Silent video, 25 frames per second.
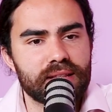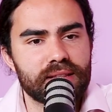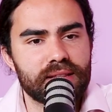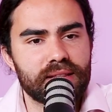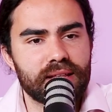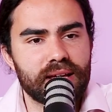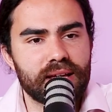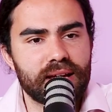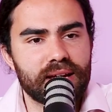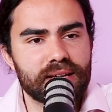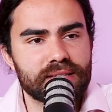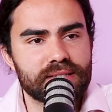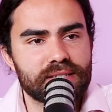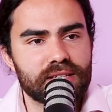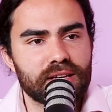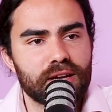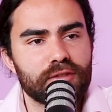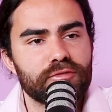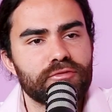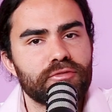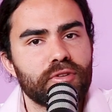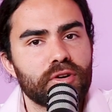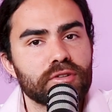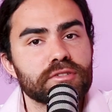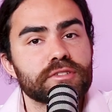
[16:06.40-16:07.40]
that a
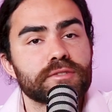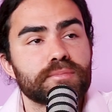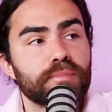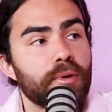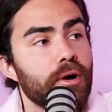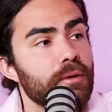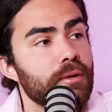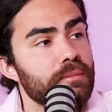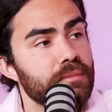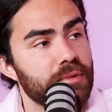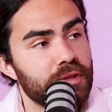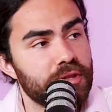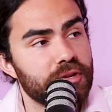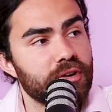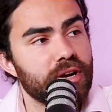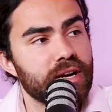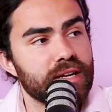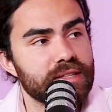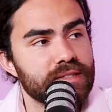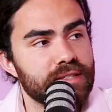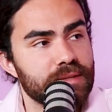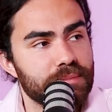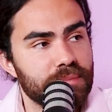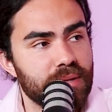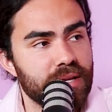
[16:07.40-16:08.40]
false bomb
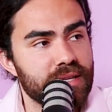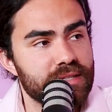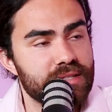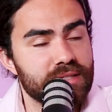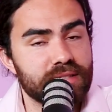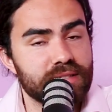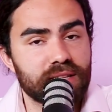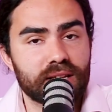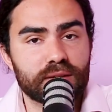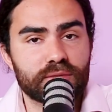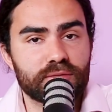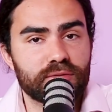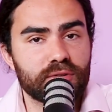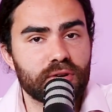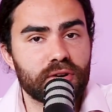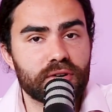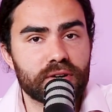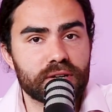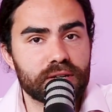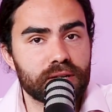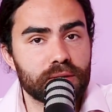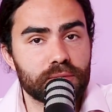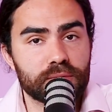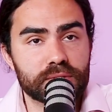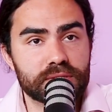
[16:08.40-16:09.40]
threat in places like
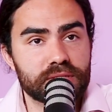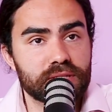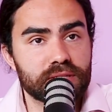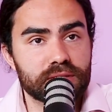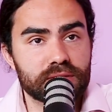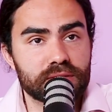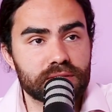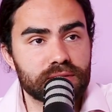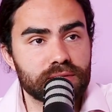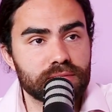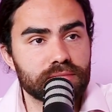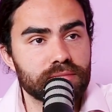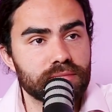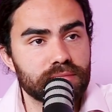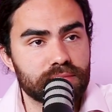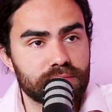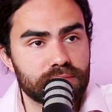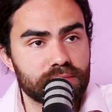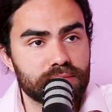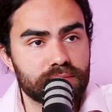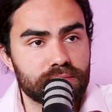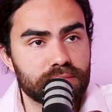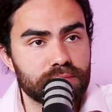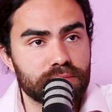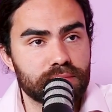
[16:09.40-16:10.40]
Florida, which is
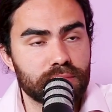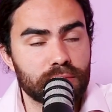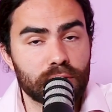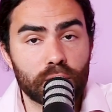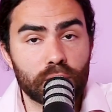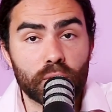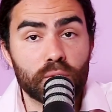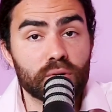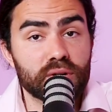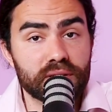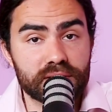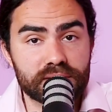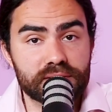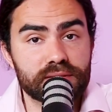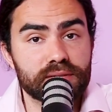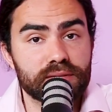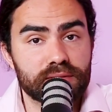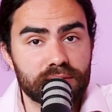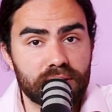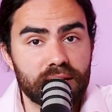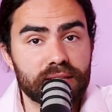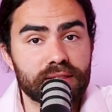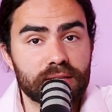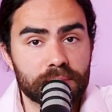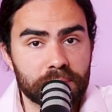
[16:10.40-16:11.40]
lawless
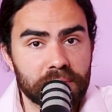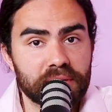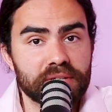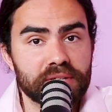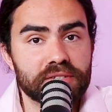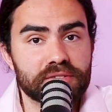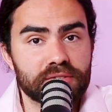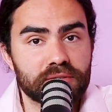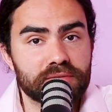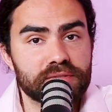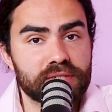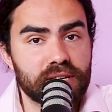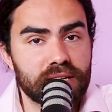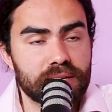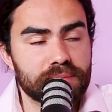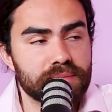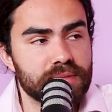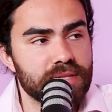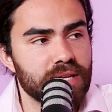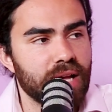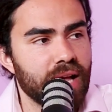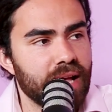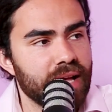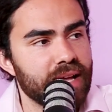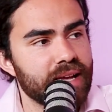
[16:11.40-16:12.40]
at the best of times,